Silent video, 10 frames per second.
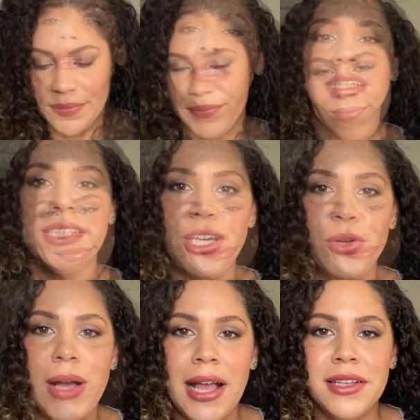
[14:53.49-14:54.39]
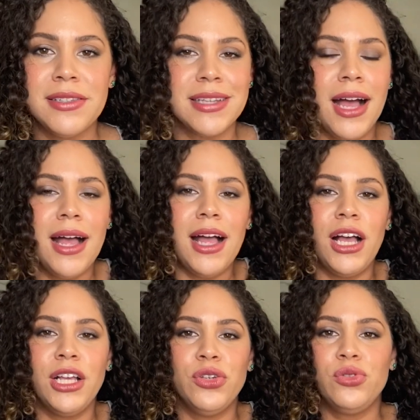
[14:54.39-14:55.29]
That's it, you guys.
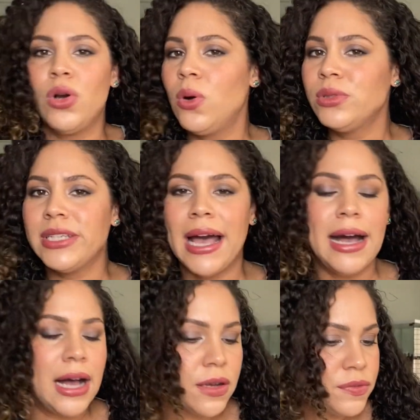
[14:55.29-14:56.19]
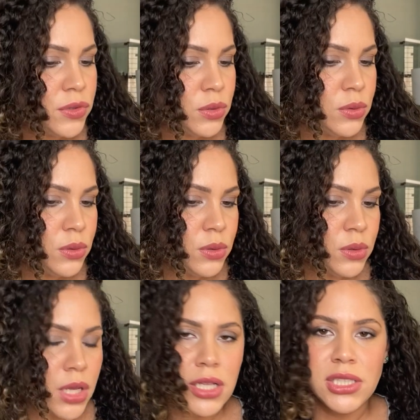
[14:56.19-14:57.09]
You don't have
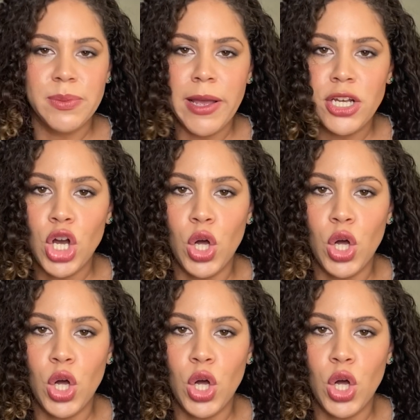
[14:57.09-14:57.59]
to spend